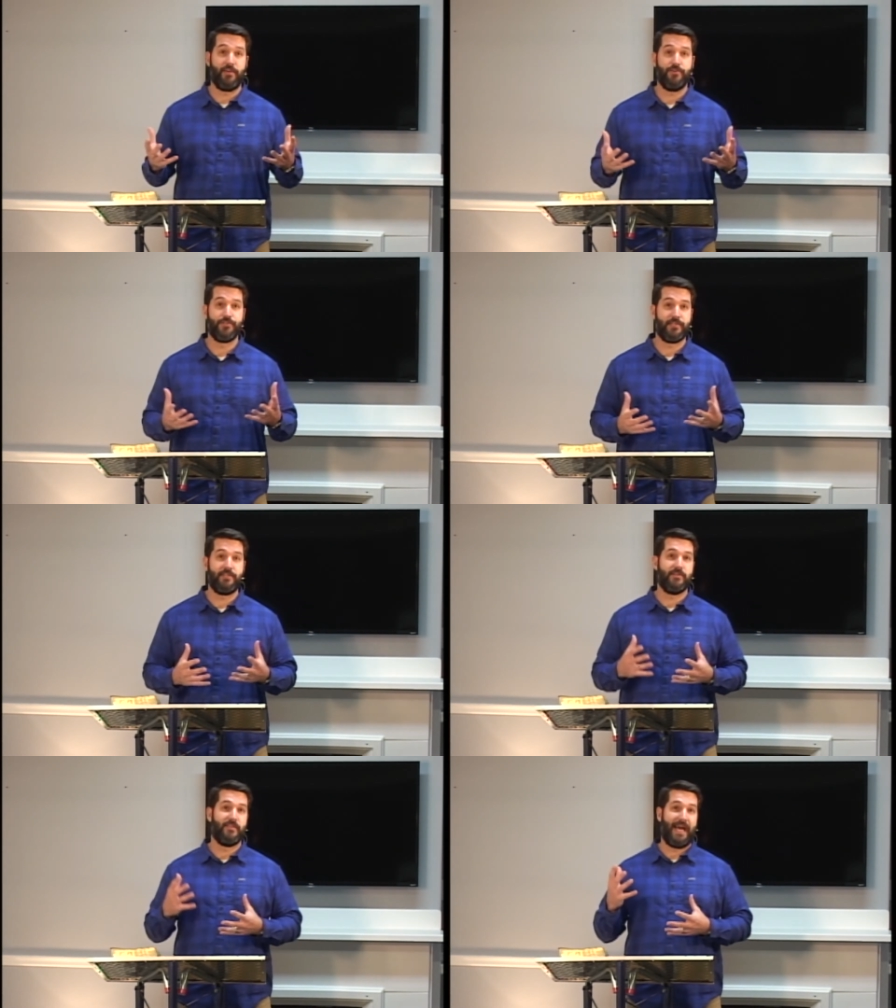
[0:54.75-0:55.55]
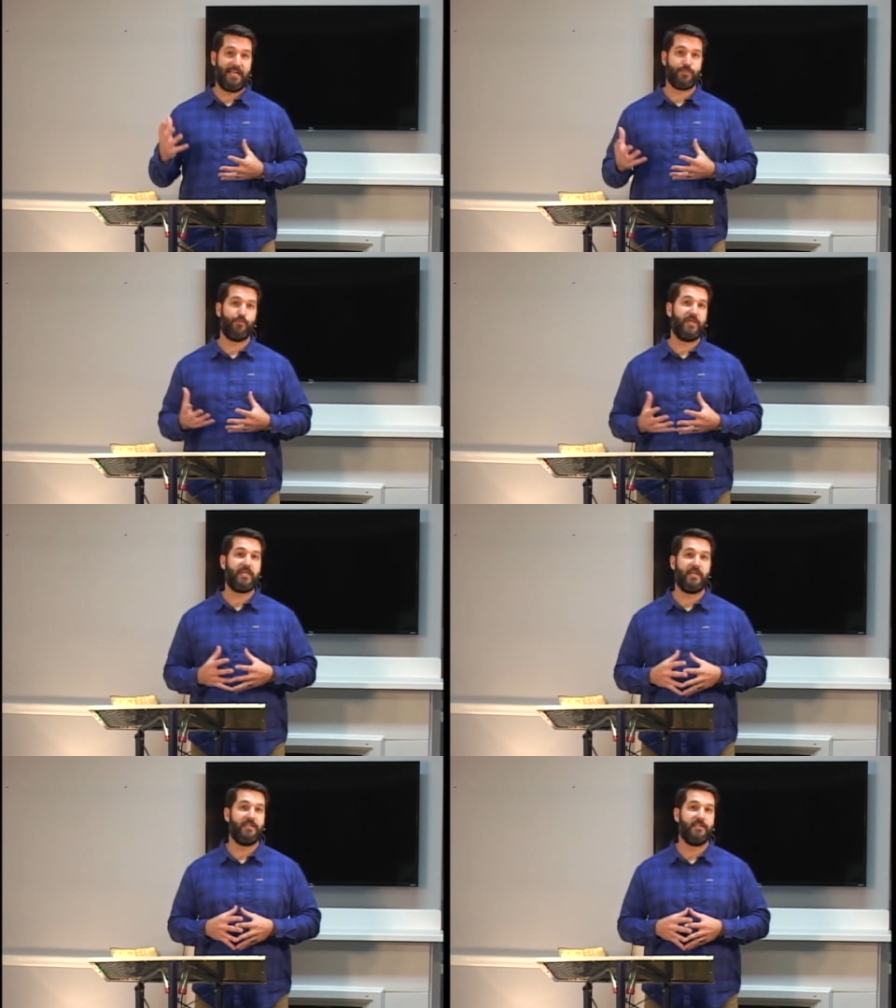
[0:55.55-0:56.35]
Usually the last
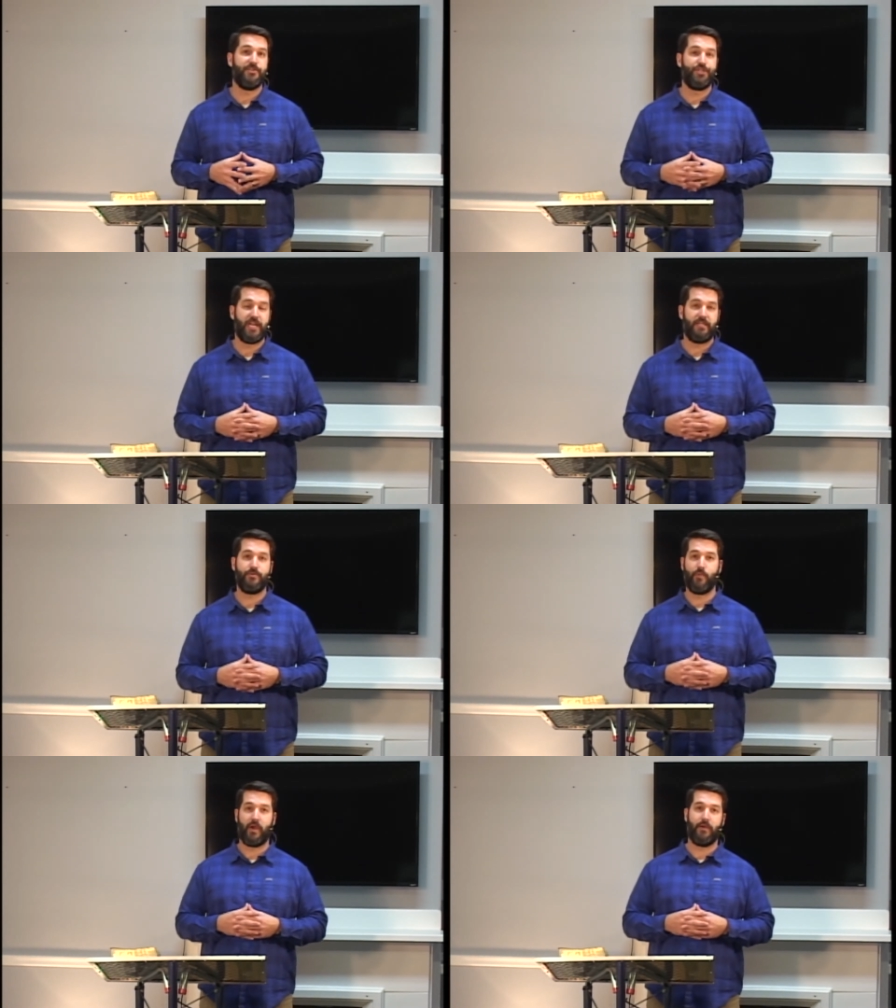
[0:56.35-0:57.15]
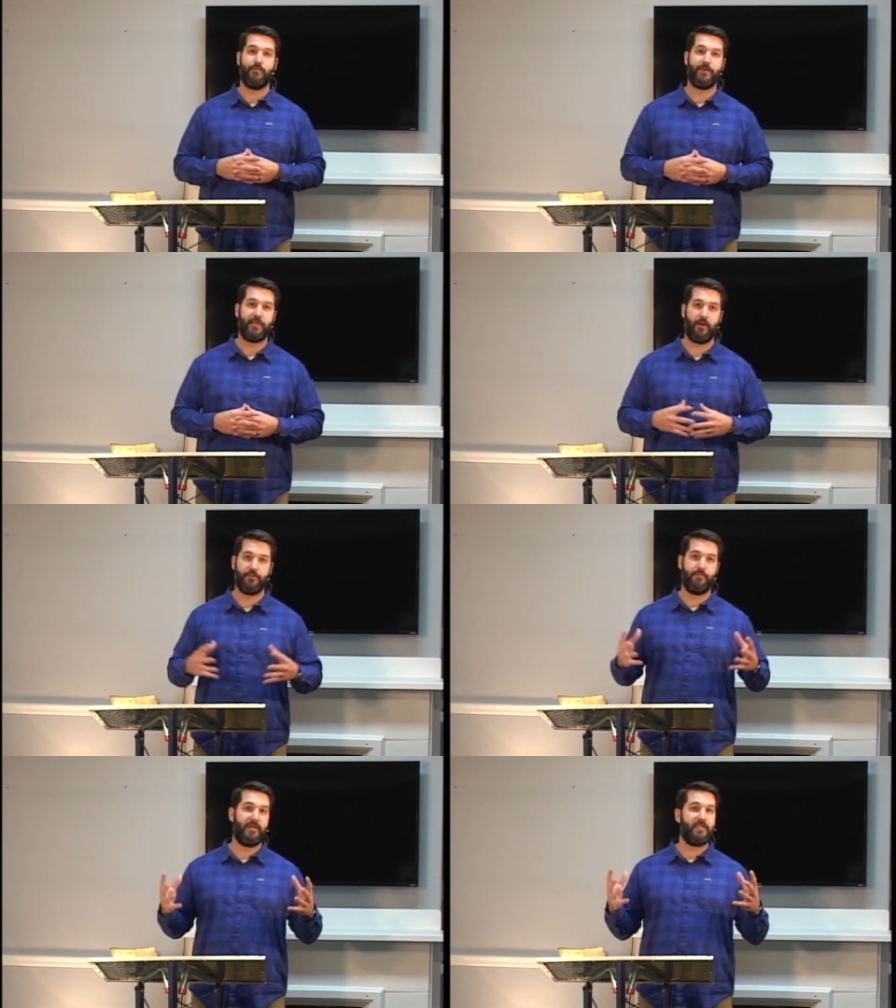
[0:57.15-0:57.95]
weekend in January, we get all
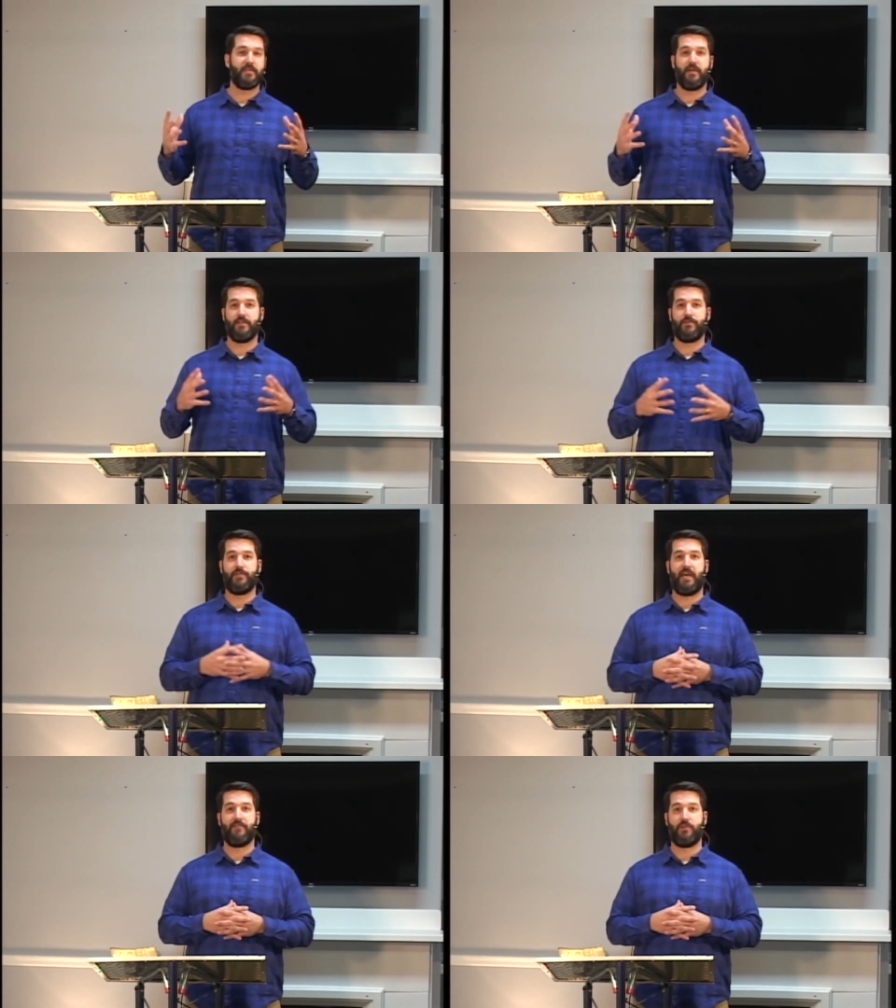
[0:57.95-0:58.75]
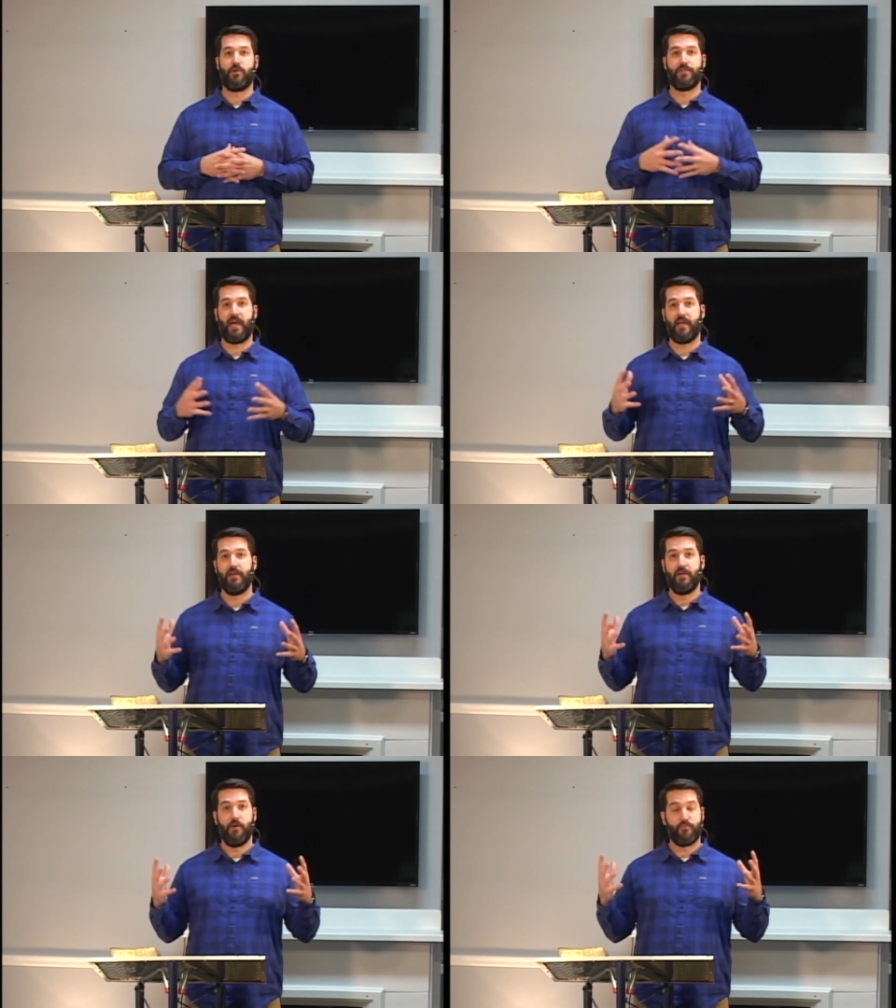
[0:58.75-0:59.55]
the men together and have an all night
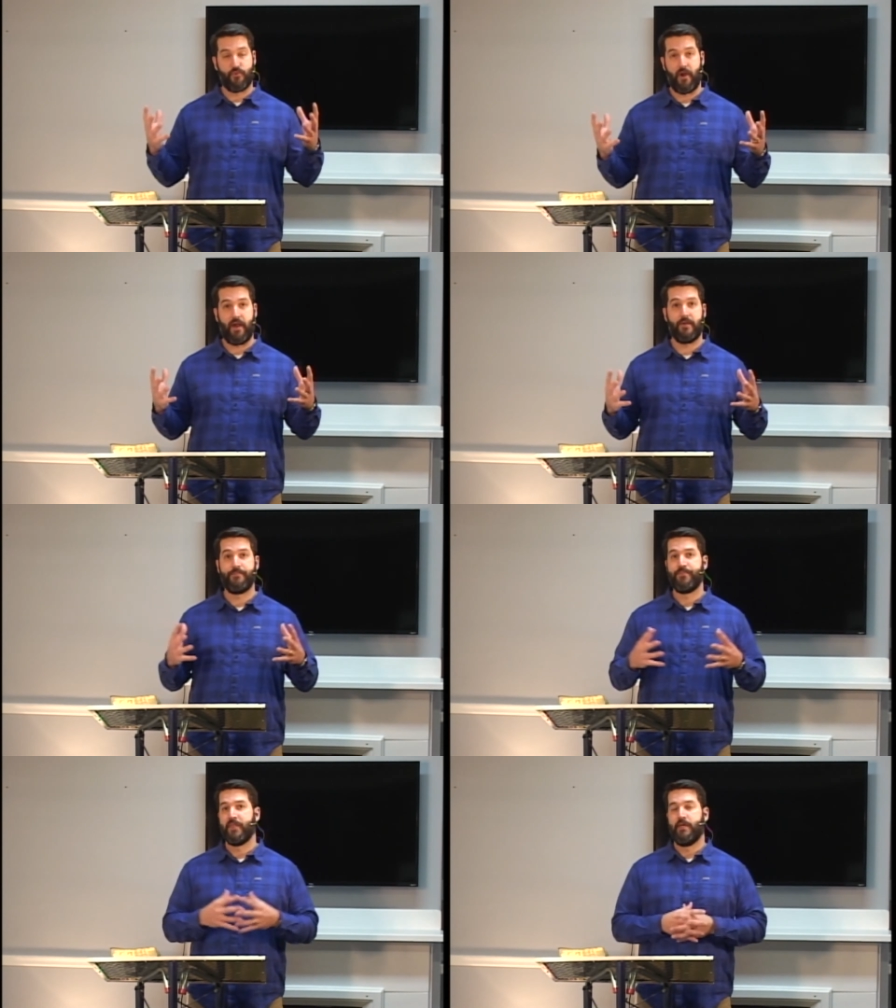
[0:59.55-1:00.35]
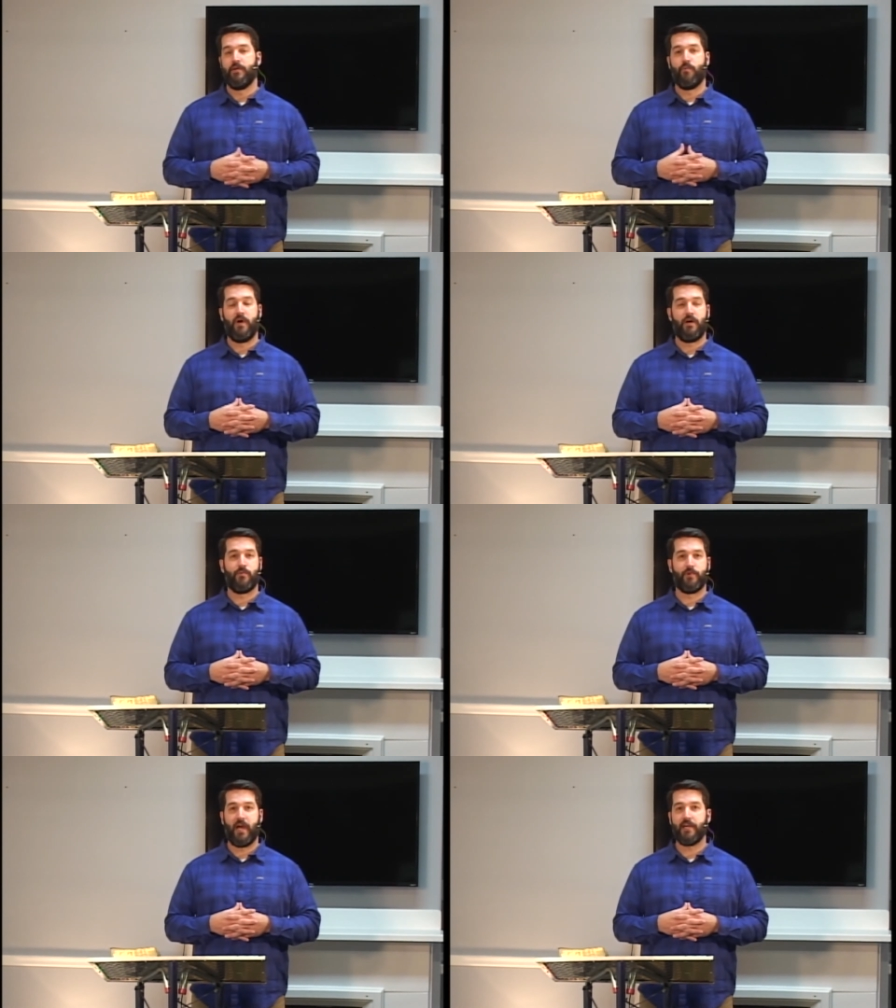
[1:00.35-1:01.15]
prayer well,
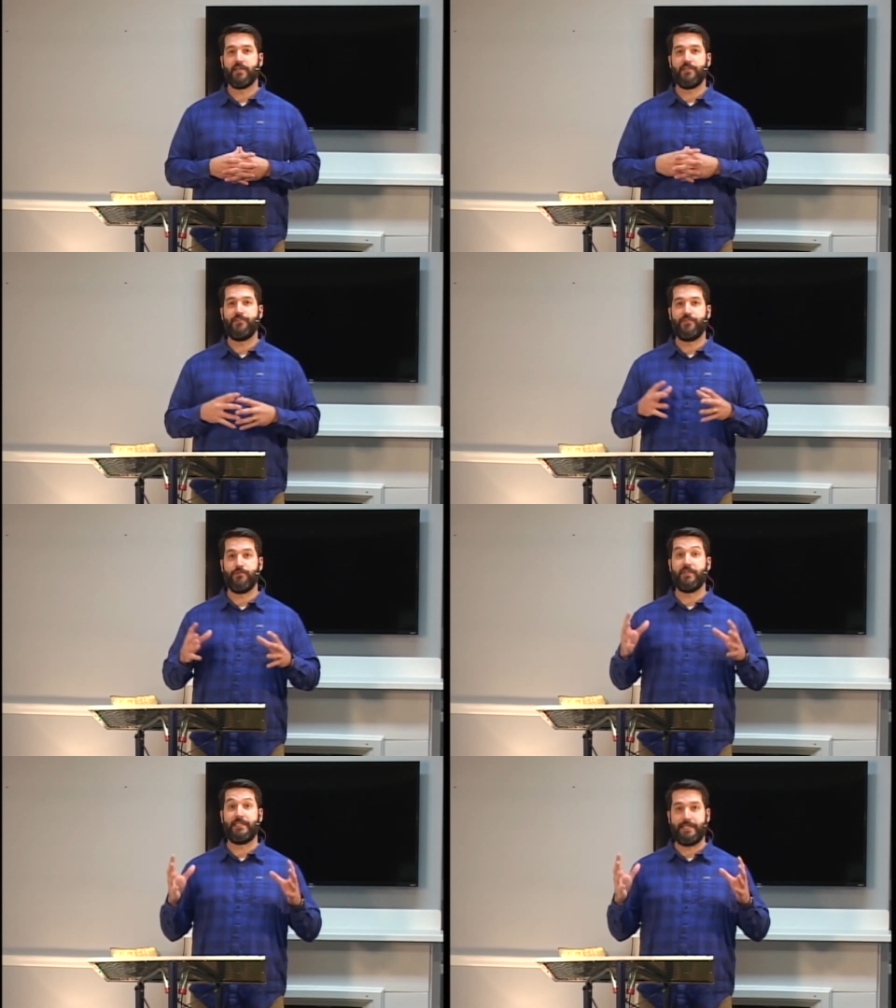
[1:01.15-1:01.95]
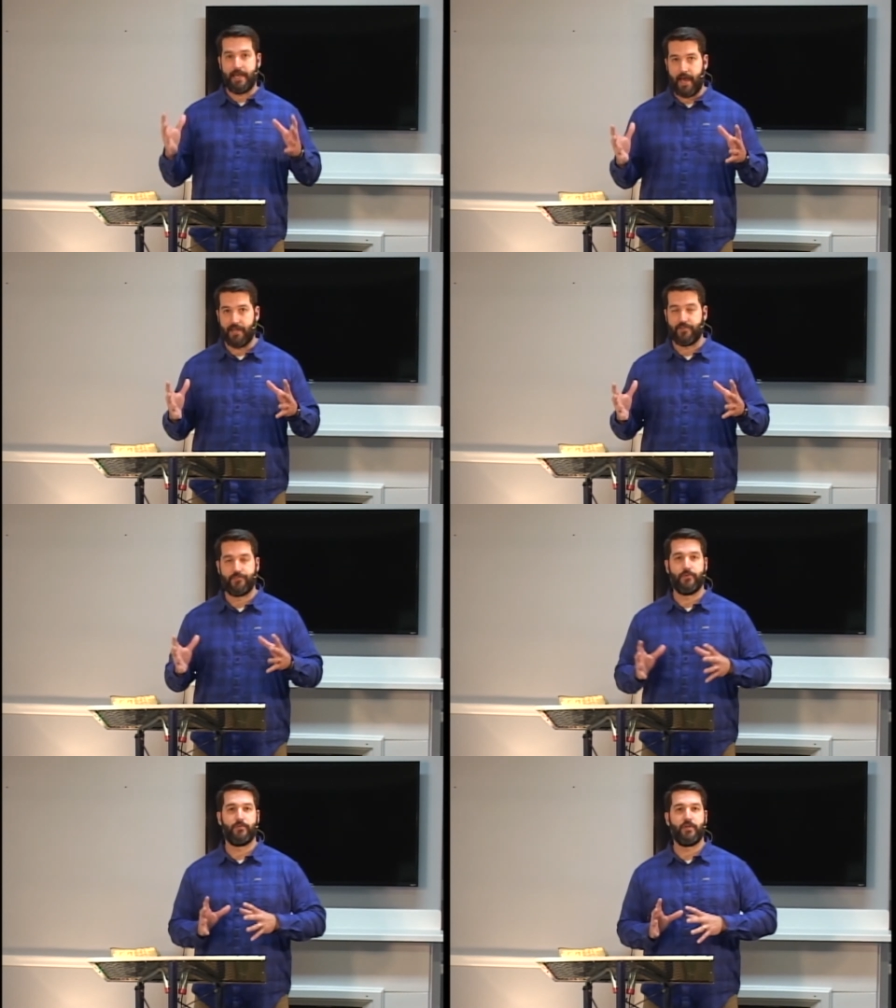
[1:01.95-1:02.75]
we're not going to do it yet,
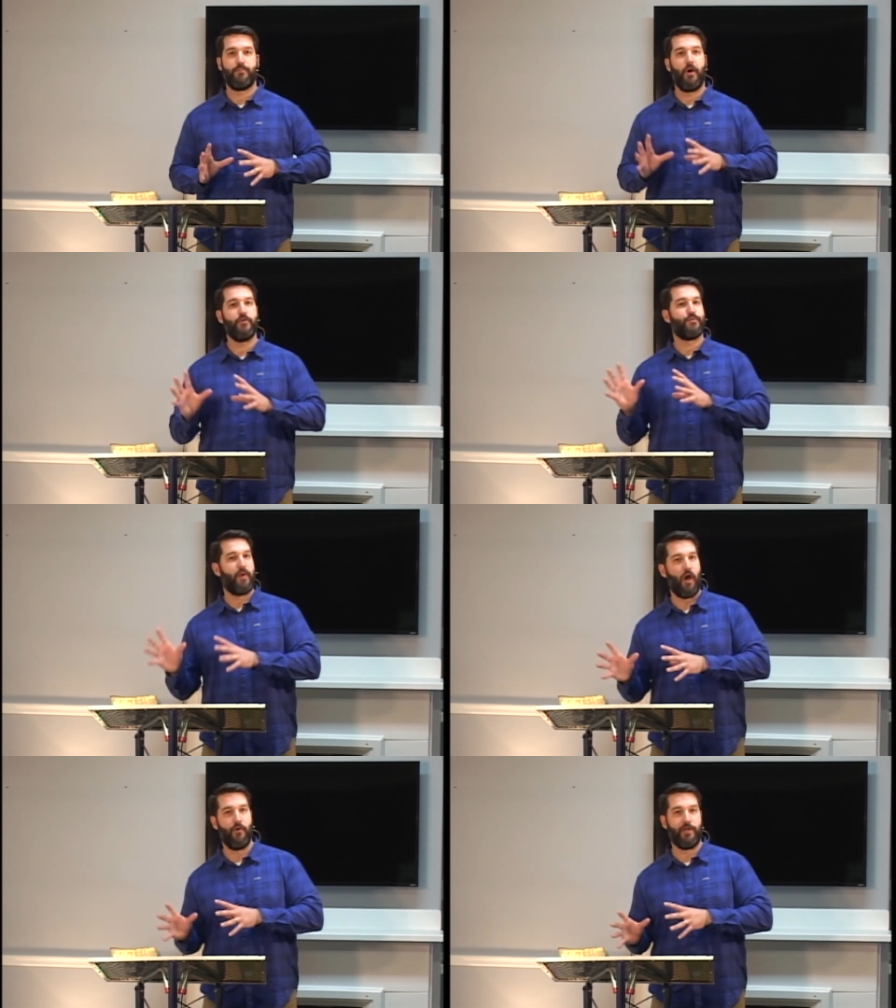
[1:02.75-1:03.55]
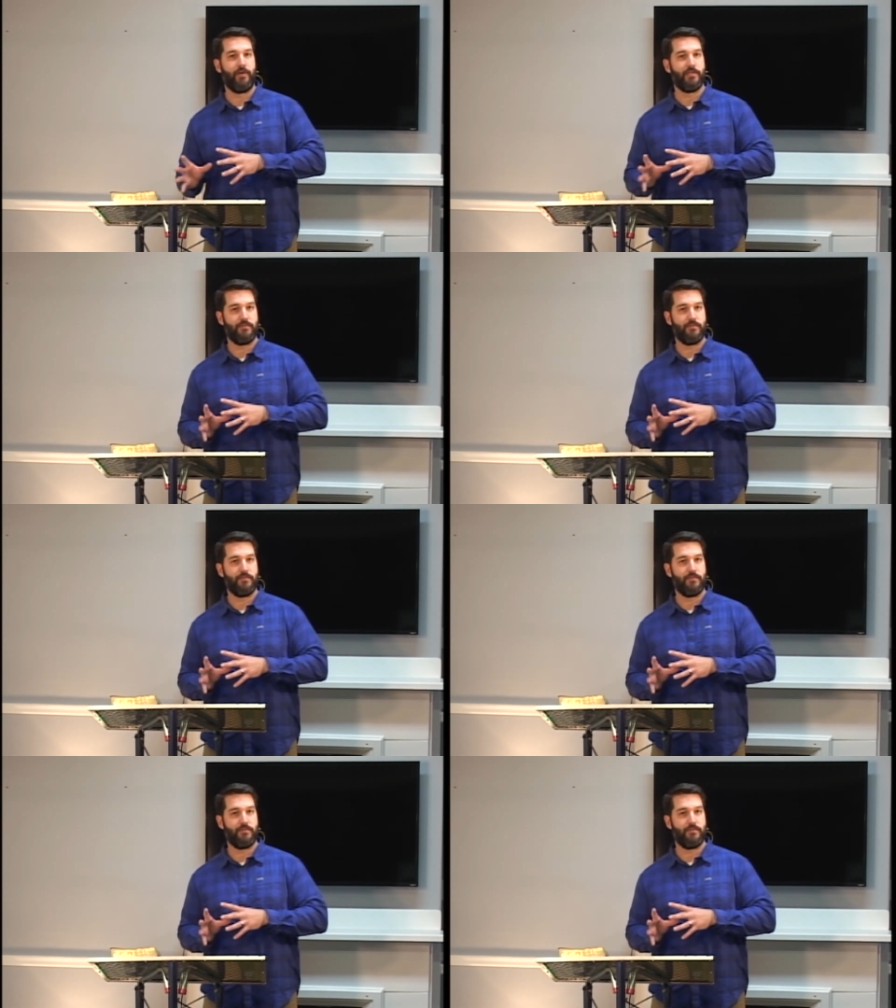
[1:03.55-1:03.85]
so we're going to postpone it.